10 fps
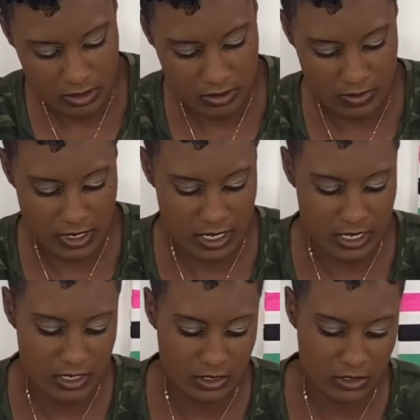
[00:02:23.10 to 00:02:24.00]
Okay,
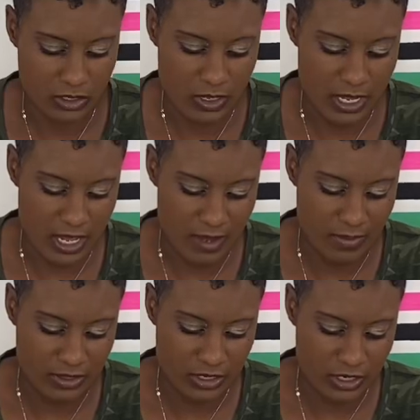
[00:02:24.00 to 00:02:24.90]
so I add my
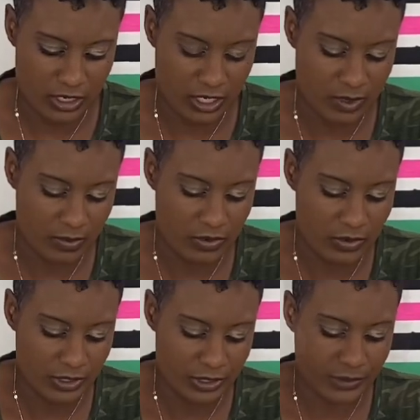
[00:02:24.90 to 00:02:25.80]
1/3 cup of
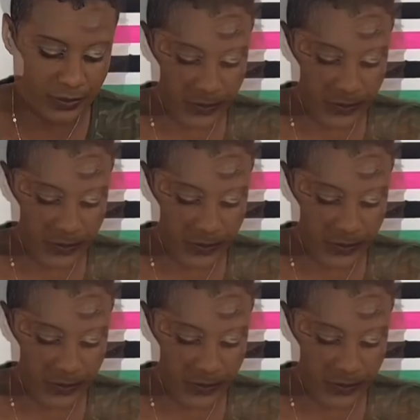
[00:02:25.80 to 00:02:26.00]
oil.